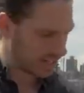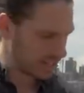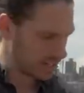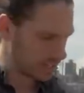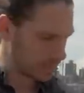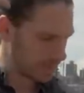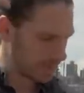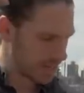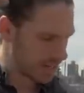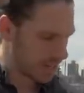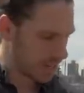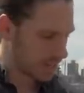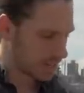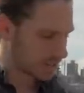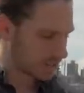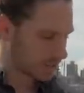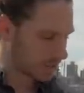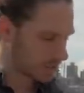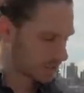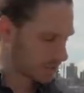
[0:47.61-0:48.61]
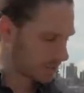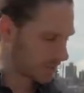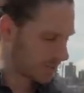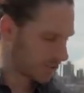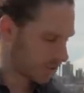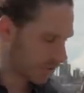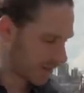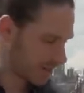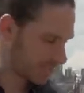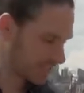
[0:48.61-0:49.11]
into me? This drives me
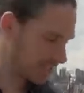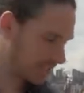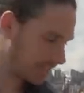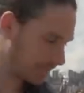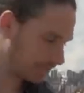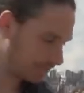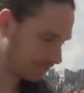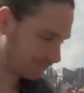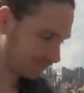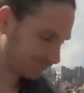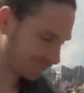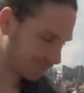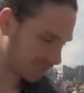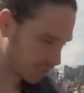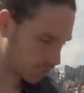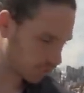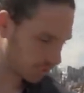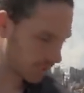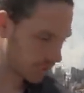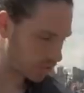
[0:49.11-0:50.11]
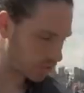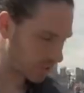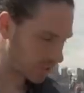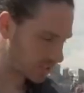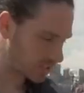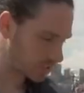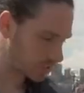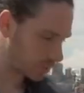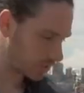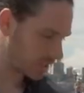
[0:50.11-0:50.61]
crazy. Should I
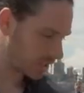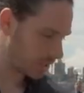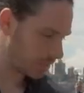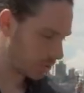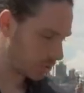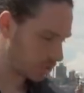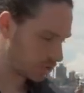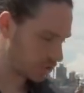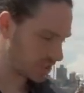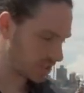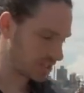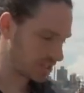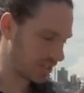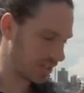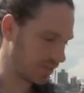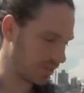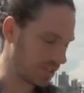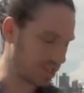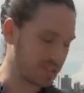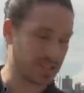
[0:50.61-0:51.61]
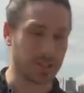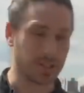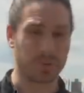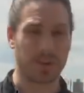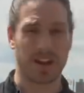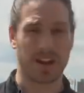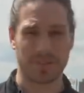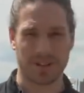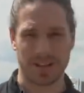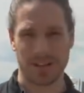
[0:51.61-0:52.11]
address this with him or just leave it since we
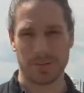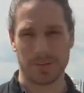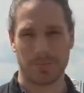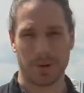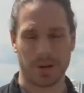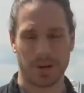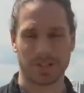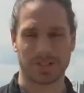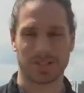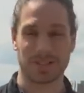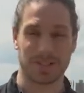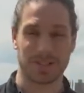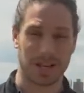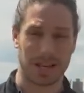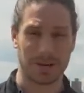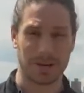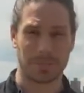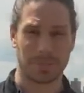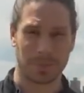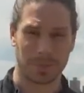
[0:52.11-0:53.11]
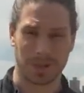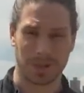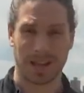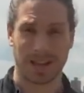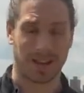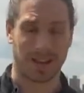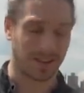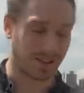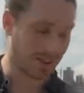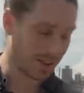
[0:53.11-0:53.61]
have an in-person date
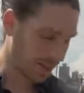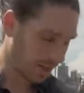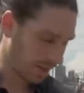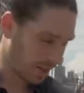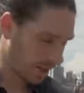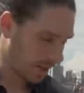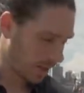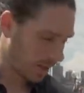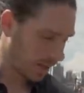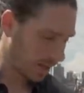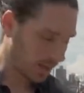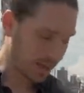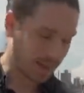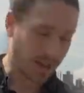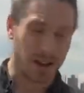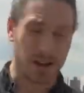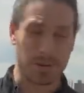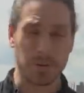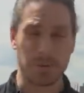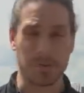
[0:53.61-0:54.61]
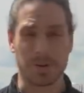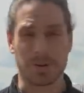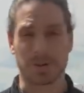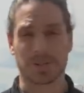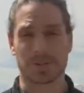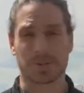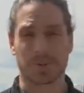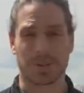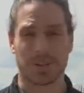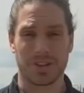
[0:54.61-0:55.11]
planned? Okay, I'm gonna be
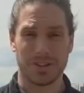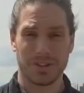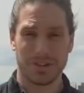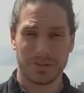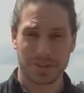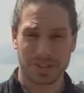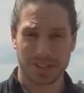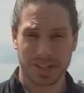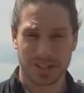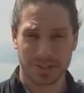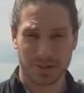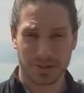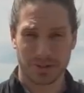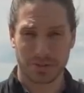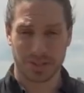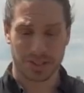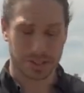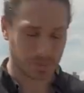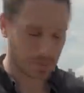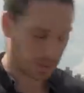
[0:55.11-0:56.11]
honest with you, Fasandra, for this